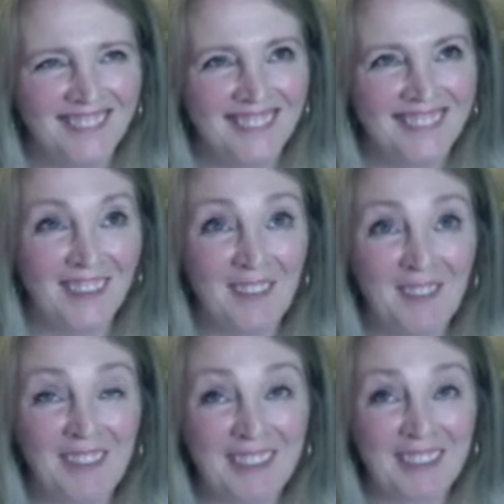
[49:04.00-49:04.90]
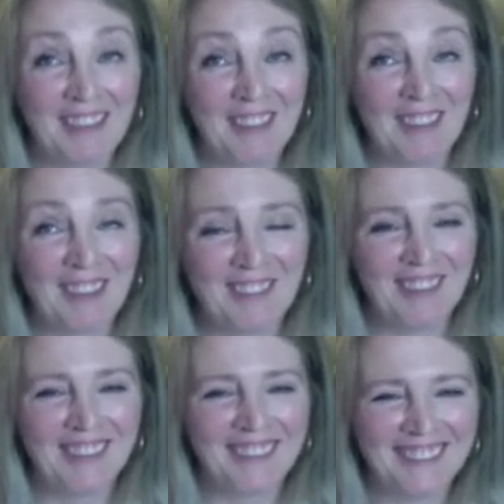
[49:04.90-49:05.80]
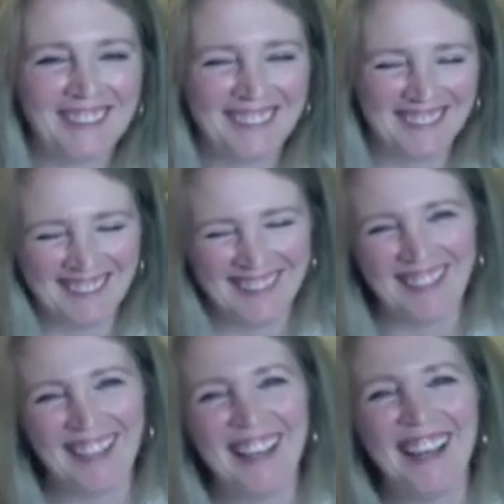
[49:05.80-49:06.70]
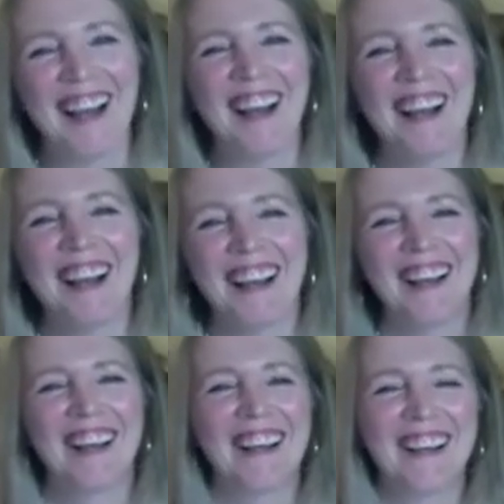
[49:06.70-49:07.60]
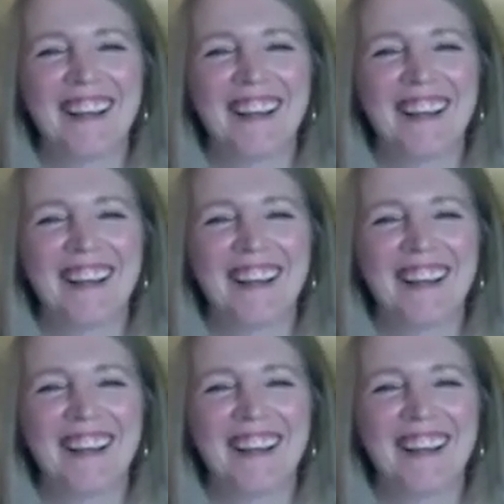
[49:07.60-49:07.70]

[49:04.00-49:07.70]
The person shown says nothing.